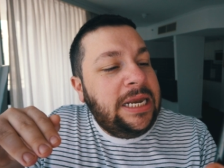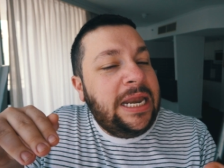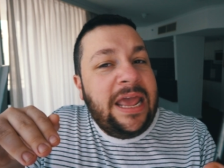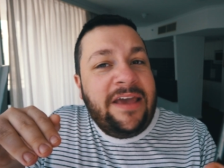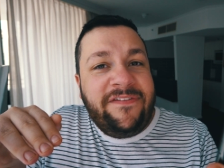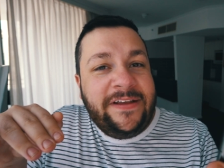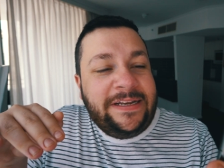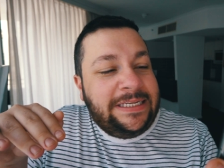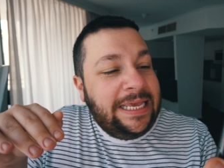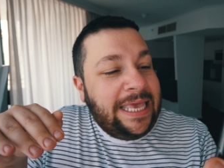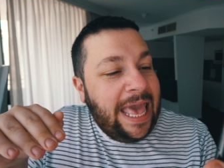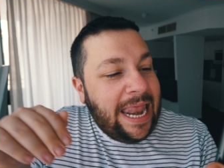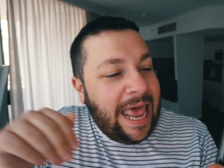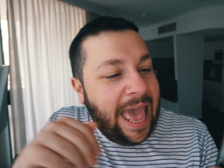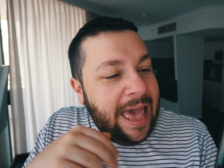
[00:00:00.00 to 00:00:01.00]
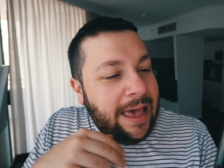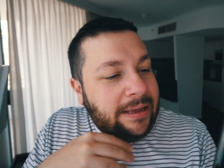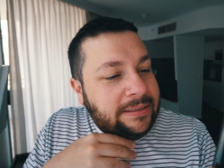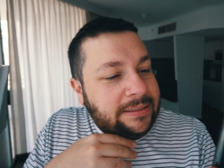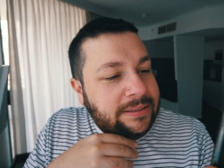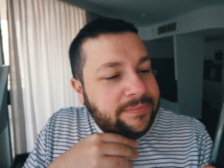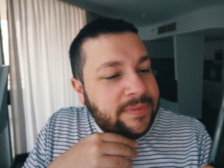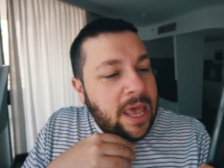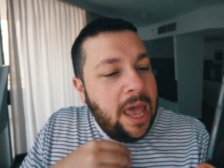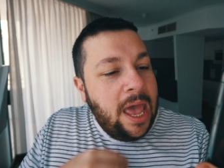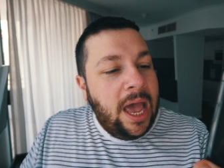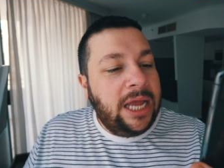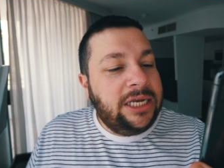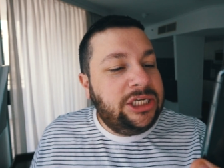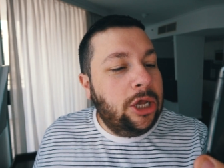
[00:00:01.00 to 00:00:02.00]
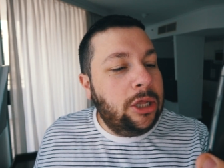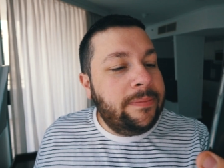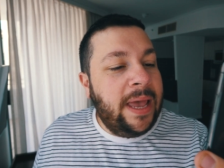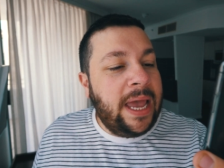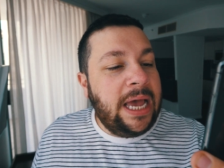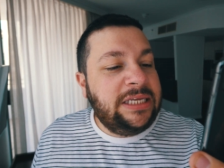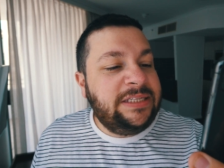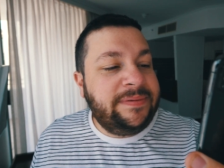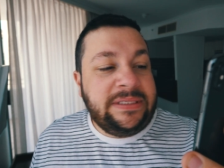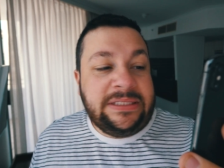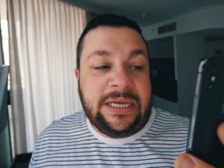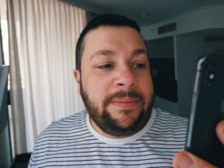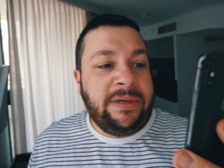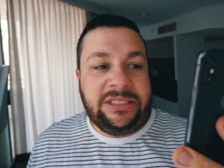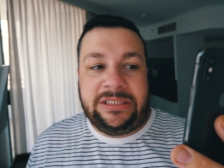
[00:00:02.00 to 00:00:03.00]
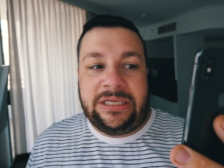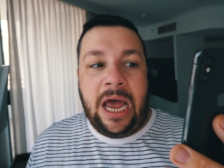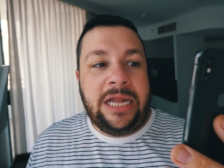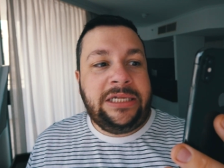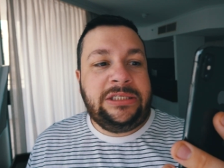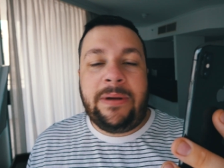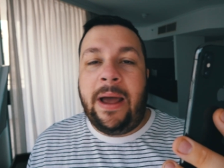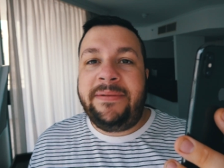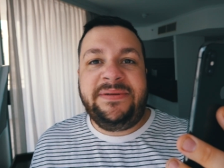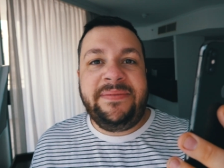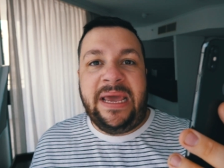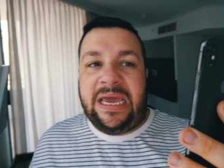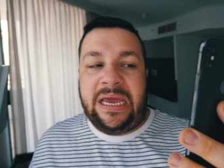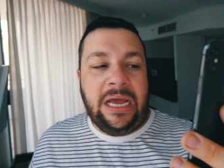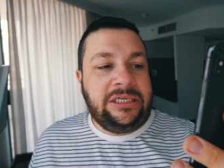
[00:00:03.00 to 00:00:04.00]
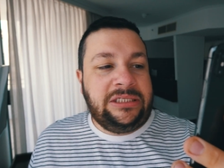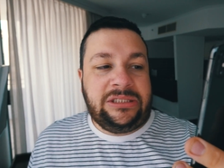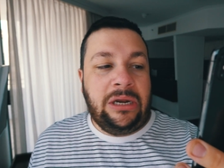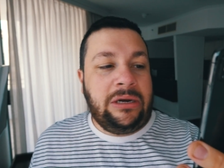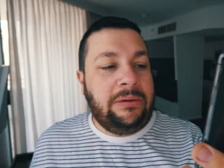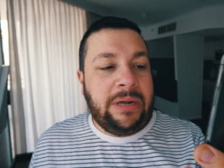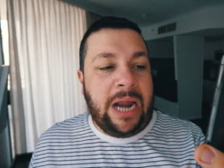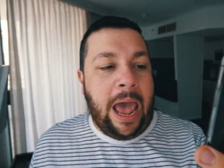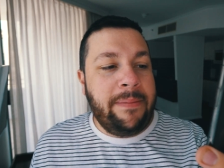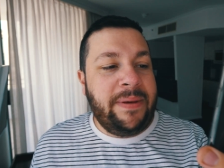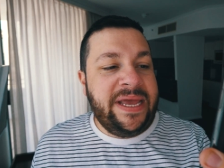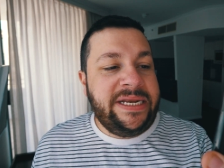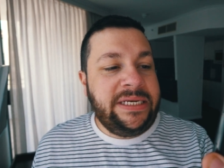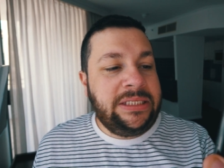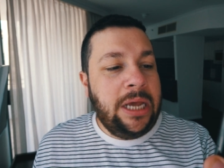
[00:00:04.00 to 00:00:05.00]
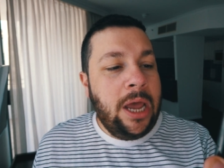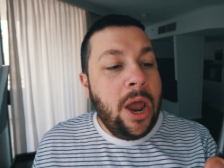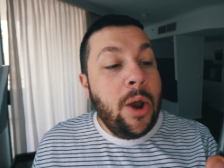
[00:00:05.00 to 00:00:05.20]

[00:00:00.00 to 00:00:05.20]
an effort to get out. I told my husband someone sideswiped me. I just don't know what happened.